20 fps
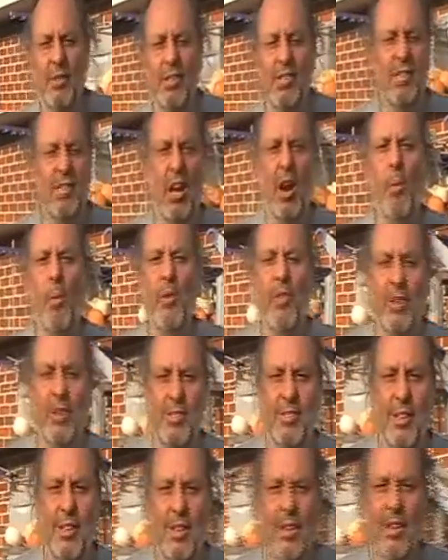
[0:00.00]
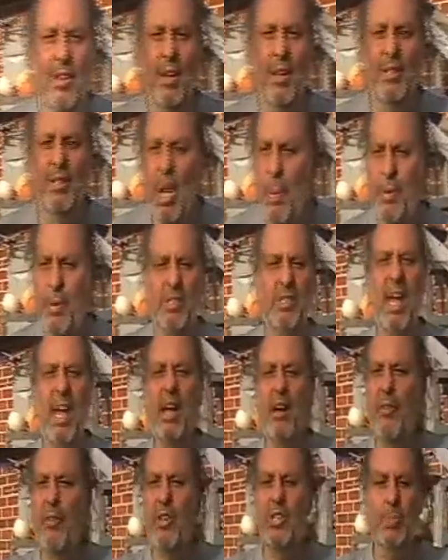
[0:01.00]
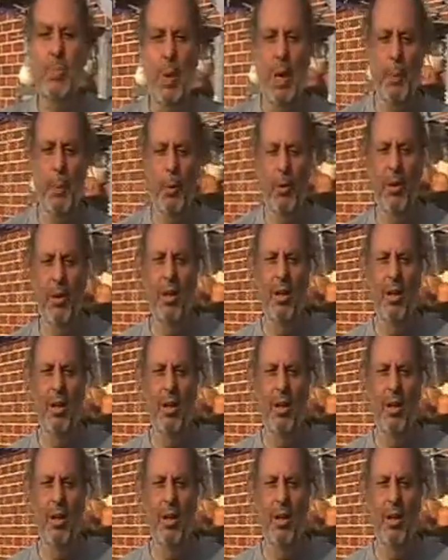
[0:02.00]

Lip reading: Let's get on with this. Don't be scared of these people.